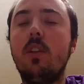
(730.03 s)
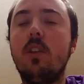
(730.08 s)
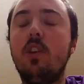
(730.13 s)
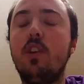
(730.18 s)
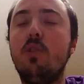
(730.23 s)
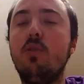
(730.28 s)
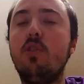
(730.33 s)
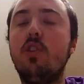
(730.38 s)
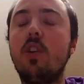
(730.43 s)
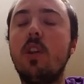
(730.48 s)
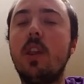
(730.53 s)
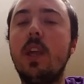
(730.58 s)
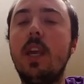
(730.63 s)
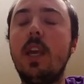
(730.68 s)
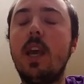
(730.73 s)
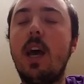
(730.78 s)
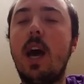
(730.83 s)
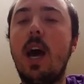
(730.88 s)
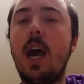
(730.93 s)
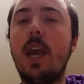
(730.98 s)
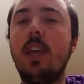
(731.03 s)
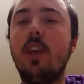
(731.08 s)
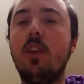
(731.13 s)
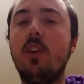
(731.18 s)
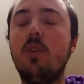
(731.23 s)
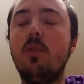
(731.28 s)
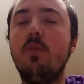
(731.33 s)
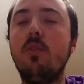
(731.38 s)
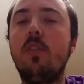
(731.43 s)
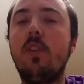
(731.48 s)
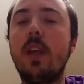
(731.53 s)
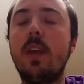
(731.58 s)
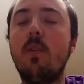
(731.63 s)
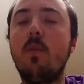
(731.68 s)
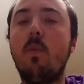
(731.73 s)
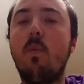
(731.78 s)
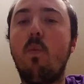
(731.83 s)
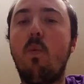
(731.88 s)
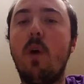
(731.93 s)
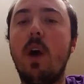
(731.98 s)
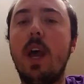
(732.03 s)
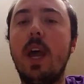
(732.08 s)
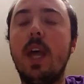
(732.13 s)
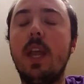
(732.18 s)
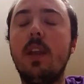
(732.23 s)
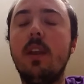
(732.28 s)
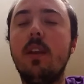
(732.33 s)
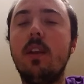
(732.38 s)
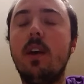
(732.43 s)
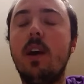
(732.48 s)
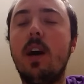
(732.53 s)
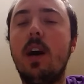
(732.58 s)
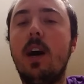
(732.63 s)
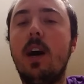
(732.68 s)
usually I use it when